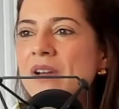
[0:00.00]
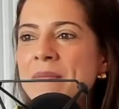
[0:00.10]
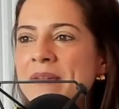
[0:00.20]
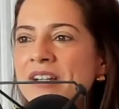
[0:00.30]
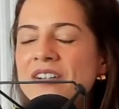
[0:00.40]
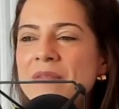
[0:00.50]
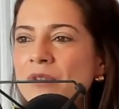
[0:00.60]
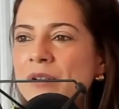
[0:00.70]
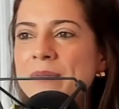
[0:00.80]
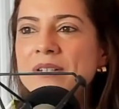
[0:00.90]
So I'm here,
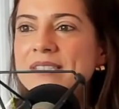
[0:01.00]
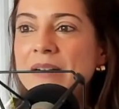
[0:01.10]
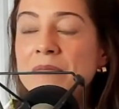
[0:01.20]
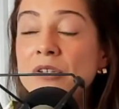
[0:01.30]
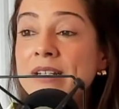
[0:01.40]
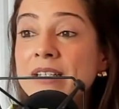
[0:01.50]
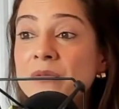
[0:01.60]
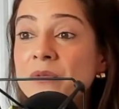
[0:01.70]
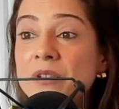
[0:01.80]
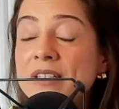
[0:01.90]
I'm rebuilding, I'm looking at
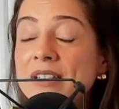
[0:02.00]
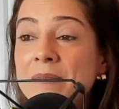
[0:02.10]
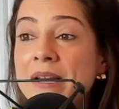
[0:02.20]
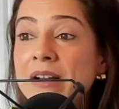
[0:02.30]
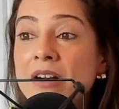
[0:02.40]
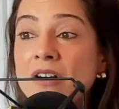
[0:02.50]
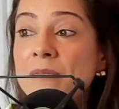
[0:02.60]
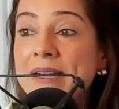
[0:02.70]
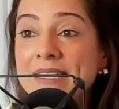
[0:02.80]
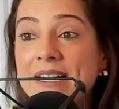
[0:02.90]
the world, and I'm like, oh
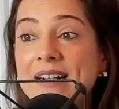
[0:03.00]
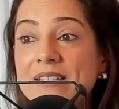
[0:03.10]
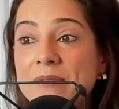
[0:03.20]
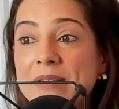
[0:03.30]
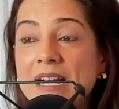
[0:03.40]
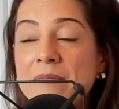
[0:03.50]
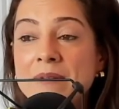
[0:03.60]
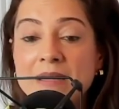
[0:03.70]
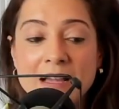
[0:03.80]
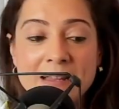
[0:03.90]
my God,
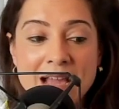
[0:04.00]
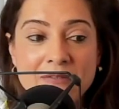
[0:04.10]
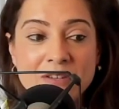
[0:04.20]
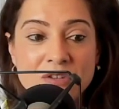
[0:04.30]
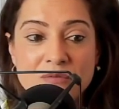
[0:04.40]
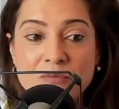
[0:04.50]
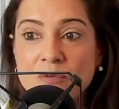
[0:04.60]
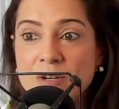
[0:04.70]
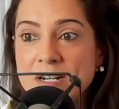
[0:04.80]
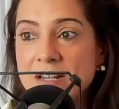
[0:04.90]
right? I now have a
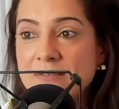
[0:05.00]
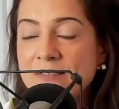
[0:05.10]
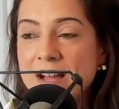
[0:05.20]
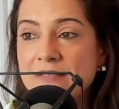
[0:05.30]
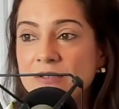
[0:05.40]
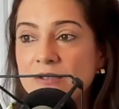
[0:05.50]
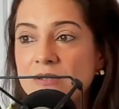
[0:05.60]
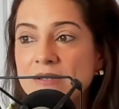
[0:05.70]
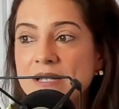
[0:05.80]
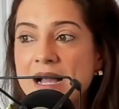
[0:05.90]
newborn and a
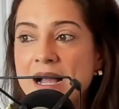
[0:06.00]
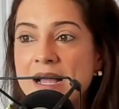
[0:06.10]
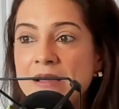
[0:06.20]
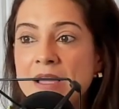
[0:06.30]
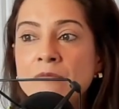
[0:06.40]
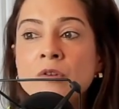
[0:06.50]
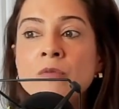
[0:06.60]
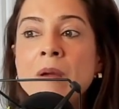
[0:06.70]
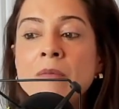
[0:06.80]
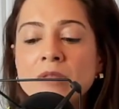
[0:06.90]
5-year-old. And
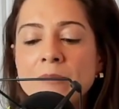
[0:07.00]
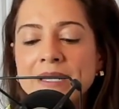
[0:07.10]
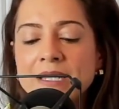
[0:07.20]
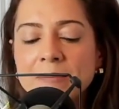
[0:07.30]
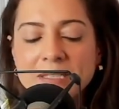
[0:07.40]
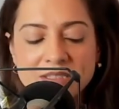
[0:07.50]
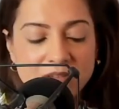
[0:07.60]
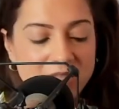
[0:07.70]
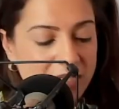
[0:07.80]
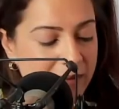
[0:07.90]
remember when the pandemic
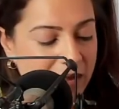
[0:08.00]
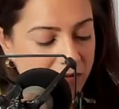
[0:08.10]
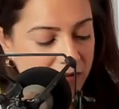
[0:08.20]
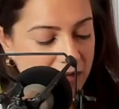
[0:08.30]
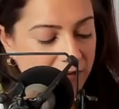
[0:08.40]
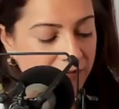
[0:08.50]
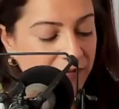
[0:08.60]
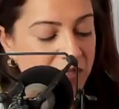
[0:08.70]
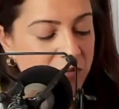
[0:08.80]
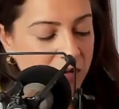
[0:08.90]
started, about
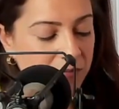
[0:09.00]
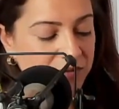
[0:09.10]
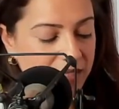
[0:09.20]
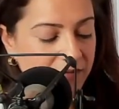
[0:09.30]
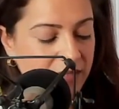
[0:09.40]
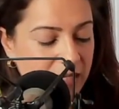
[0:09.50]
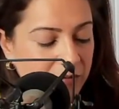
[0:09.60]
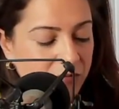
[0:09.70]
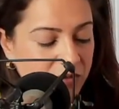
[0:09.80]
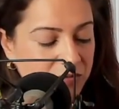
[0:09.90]
51% of the
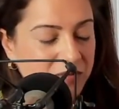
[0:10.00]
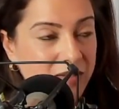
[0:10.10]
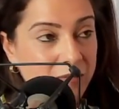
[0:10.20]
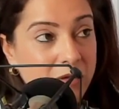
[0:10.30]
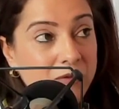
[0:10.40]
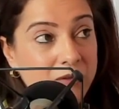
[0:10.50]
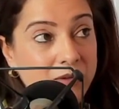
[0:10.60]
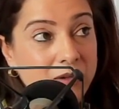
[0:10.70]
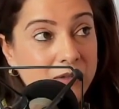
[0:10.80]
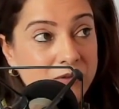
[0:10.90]
labor force was female for the
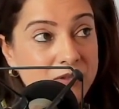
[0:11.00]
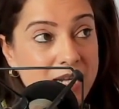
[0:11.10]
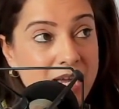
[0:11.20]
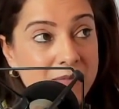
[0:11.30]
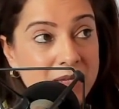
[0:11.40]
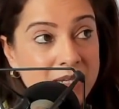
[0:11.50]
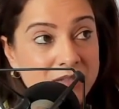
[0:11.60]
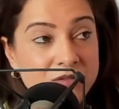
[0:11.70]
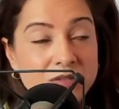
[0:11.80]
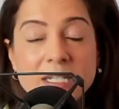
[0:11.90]
very first time in
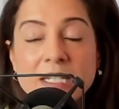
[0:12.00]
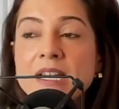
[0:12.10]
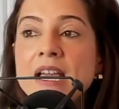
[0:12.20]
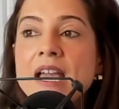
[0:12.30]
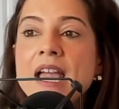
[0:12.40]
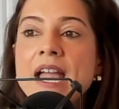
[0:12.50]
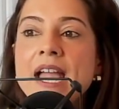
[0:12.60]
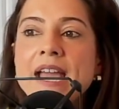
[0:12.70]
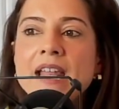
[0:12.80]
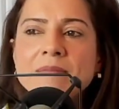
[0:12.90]
history.
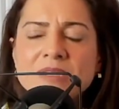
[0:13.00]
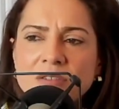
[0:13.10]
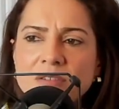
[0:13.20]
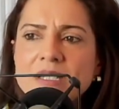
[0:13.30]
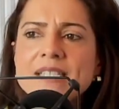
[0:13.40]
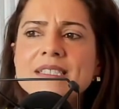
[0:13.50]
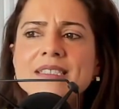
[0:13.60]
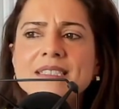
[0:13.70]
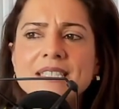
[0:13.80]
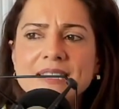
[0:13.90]
And I'm starting to
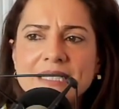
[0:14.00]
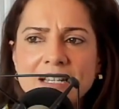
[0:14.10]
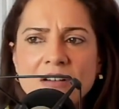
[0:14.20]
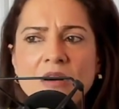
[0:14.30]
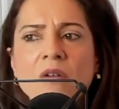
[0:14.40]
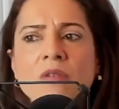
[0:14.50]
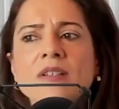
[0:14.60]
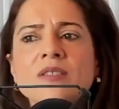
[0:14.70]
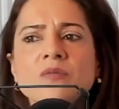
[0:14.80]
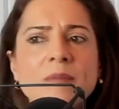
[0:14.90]
see, again, all
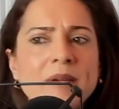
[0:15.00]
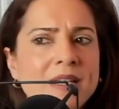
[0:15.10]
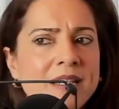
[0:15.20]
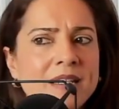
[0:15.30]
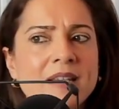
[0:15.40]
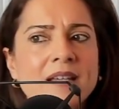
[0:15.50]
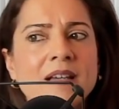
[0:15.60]
these women